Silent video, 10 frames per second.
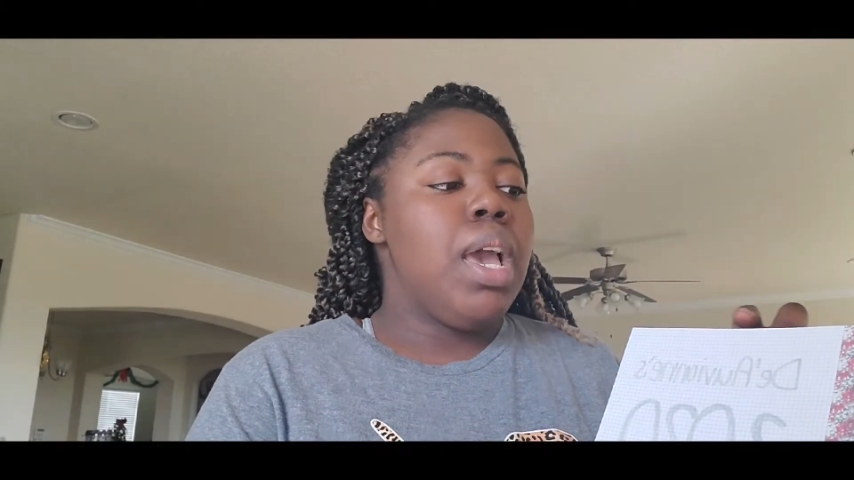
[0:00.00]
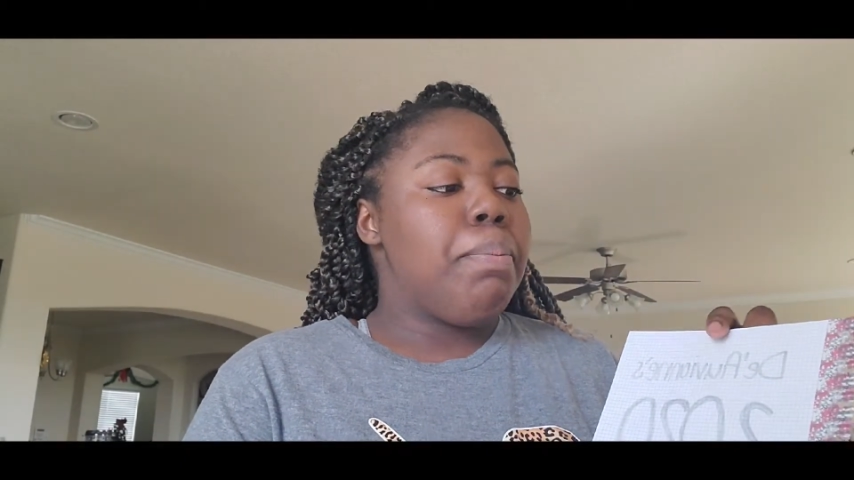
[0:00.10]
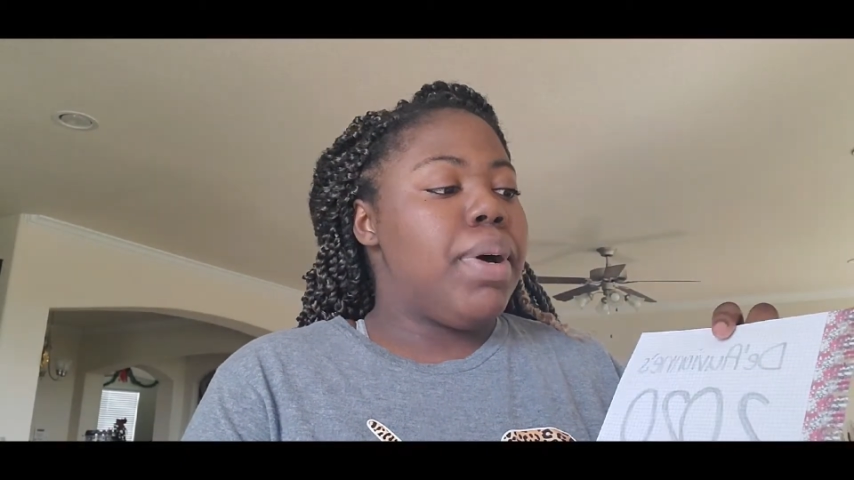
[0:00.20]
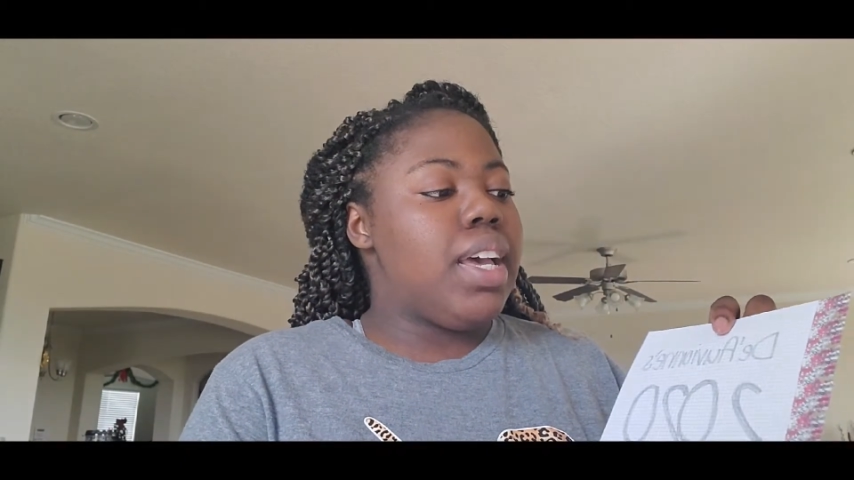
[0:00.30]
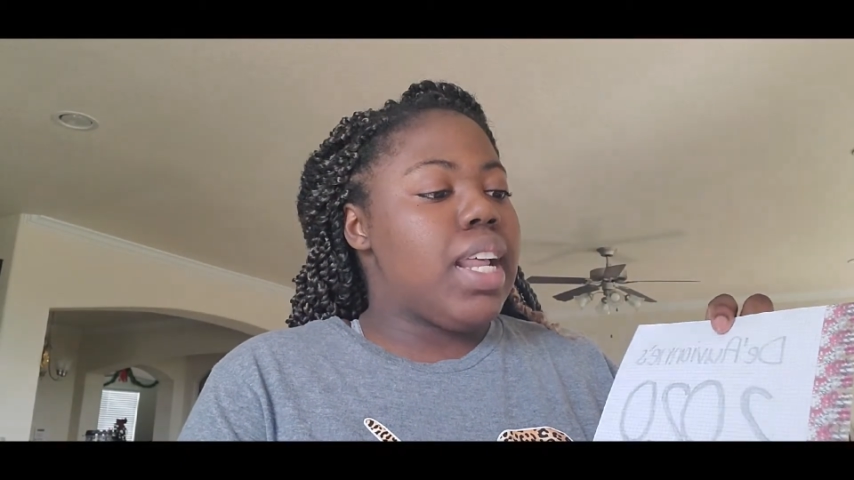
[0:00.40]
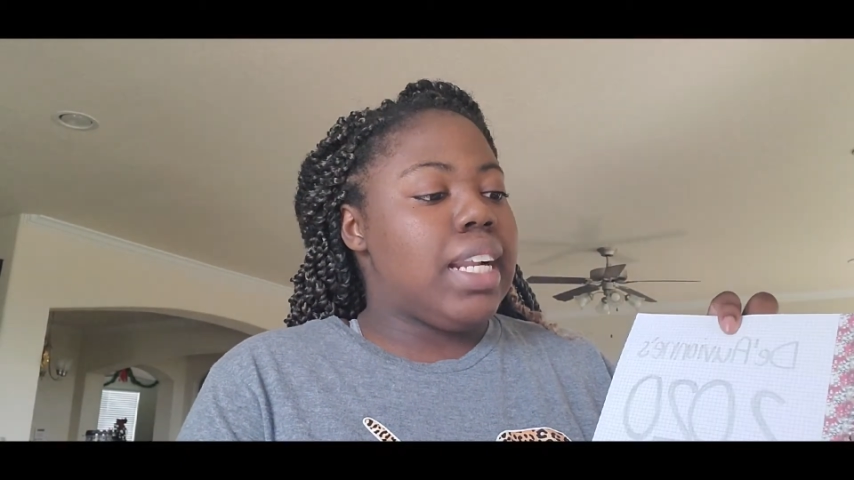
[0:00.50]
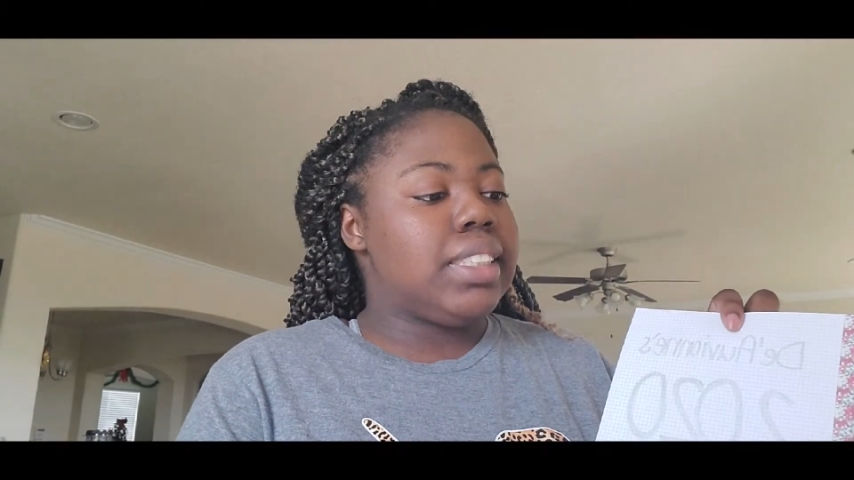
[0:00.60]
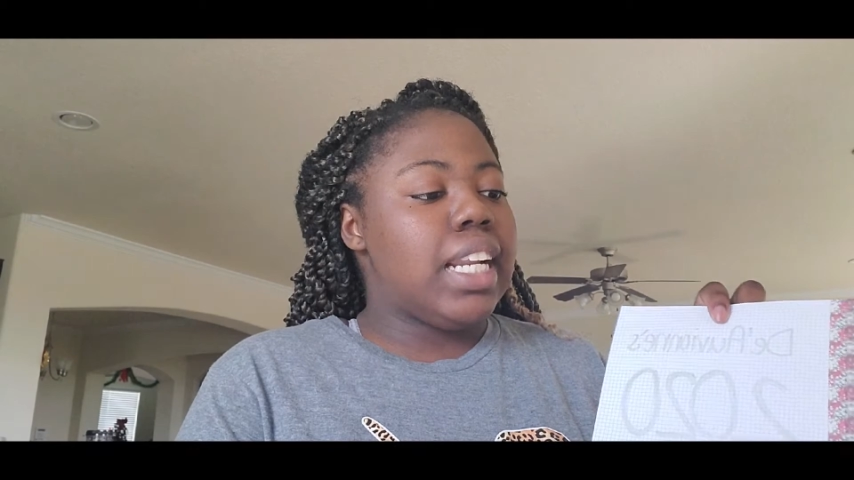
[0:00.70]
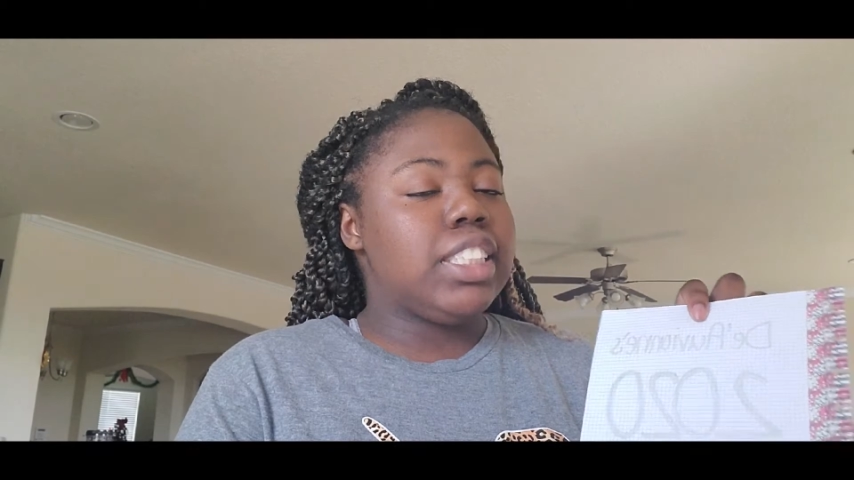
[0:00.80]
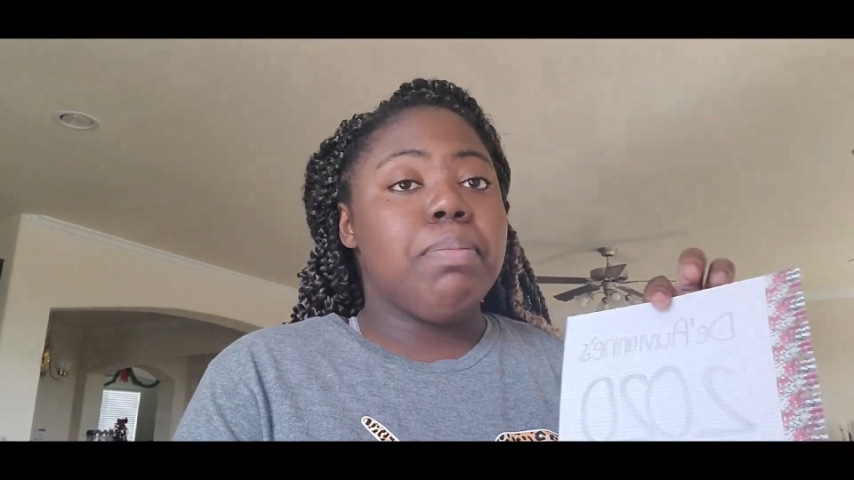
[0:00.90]
But I
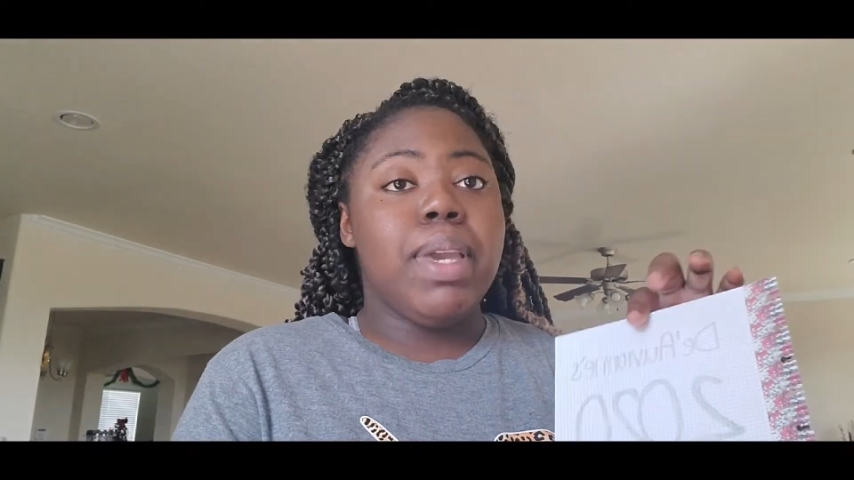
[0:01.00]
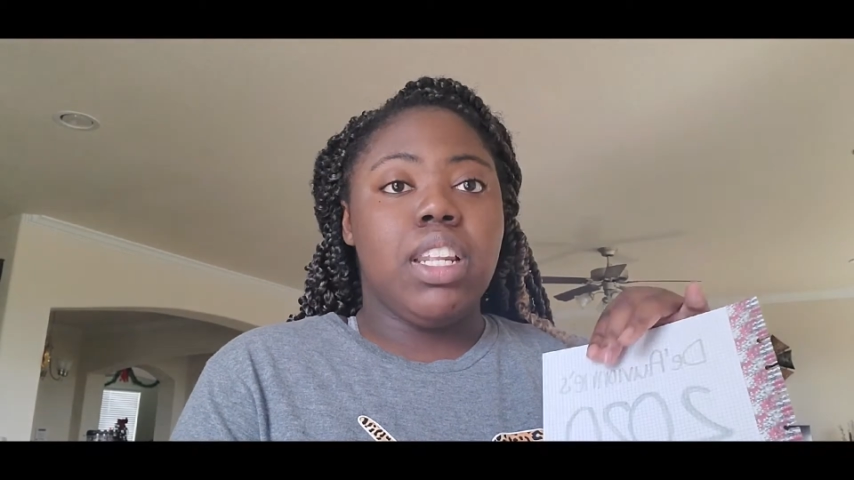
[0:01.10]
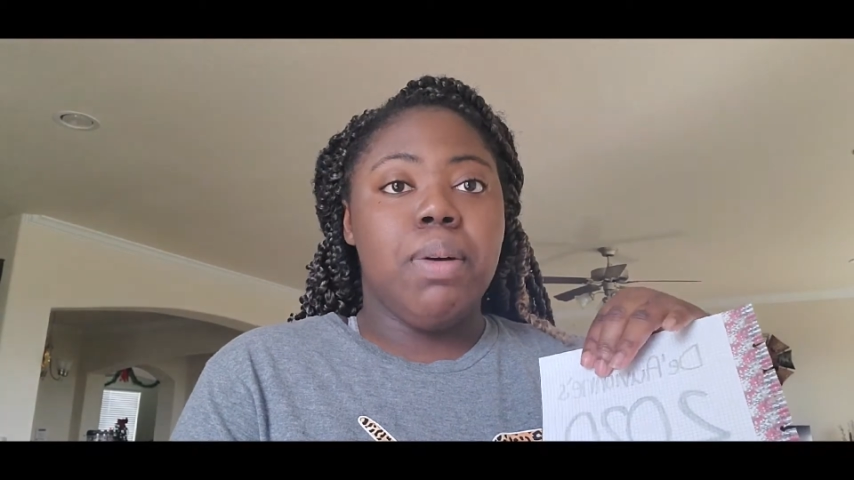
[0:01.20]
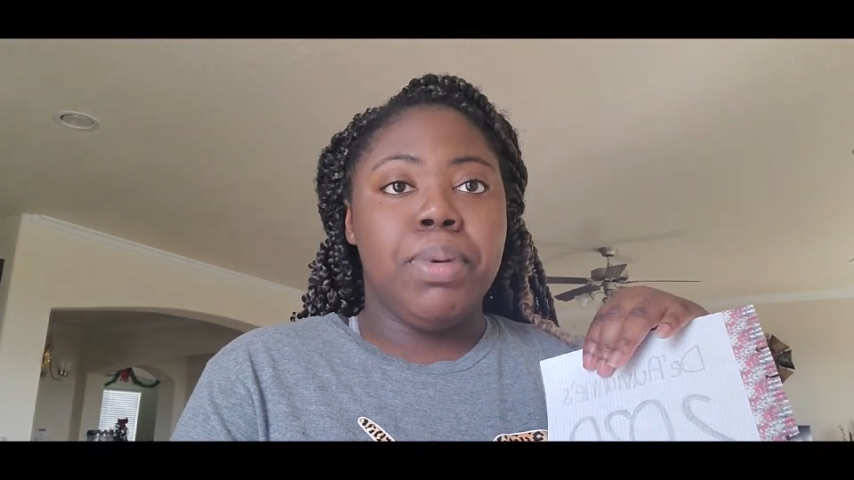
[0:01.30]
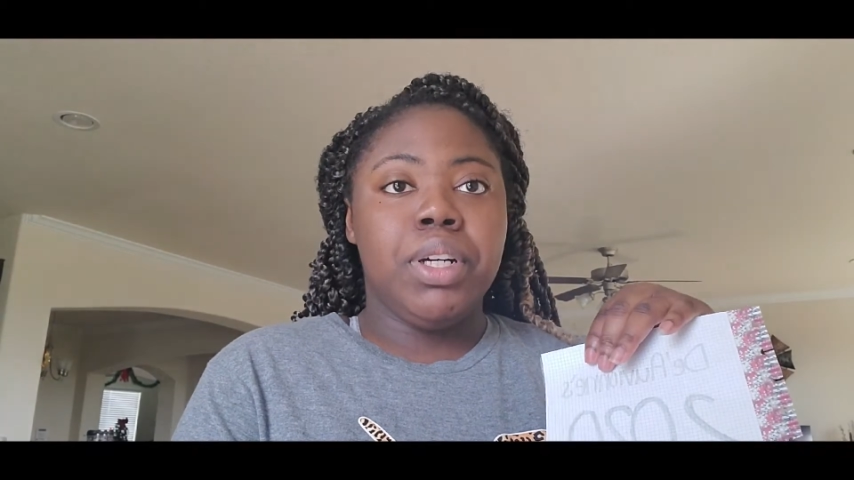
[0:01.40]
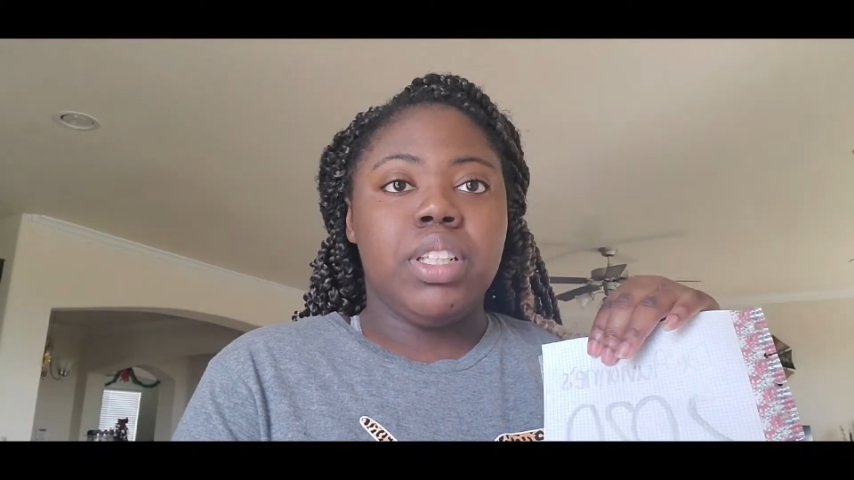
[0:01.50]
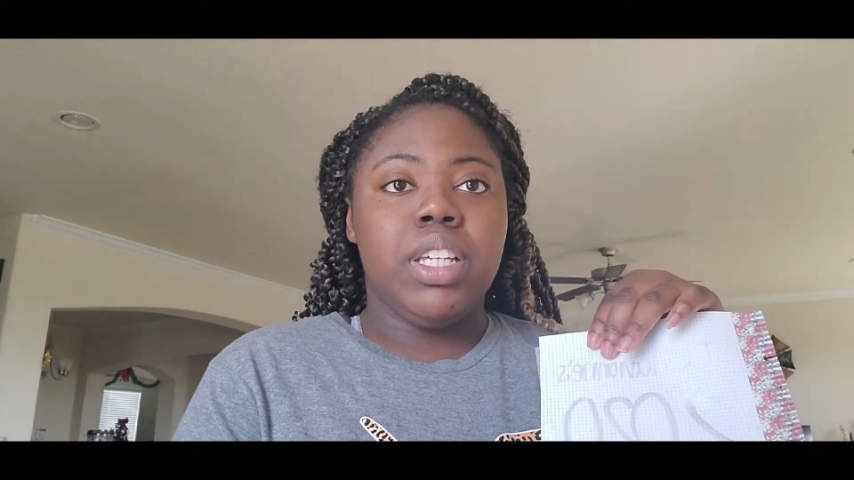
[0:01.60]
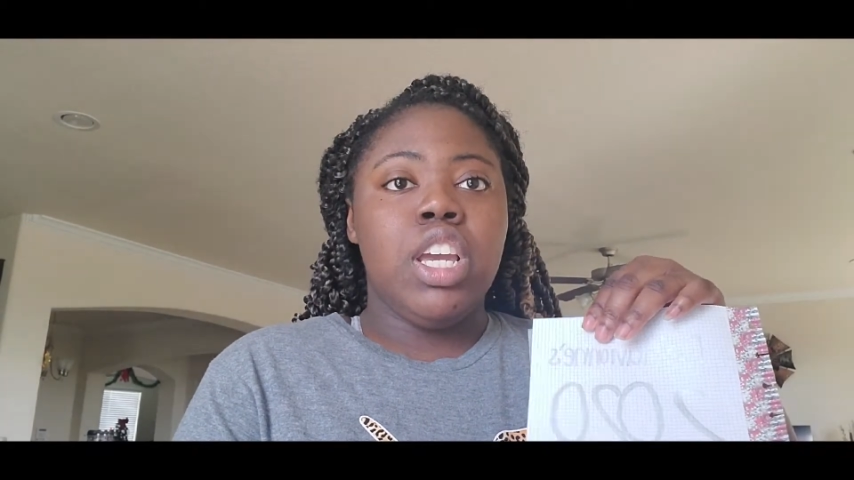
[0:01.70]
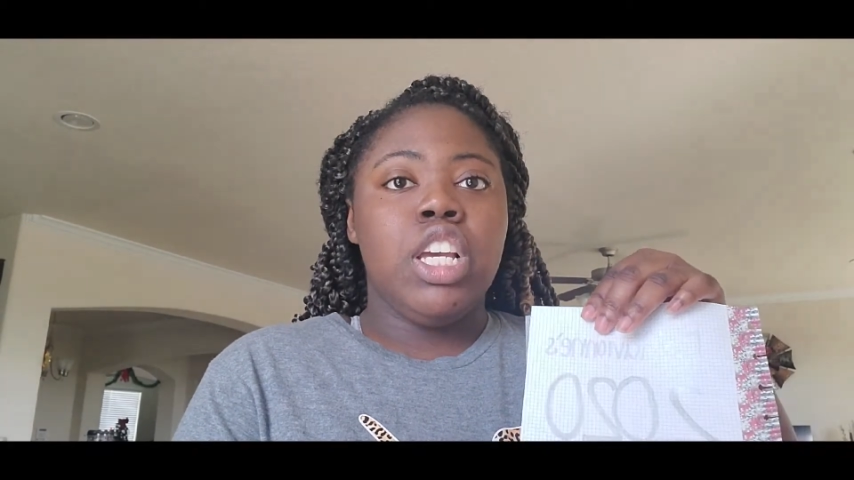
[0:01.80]
decided to make it a booklet,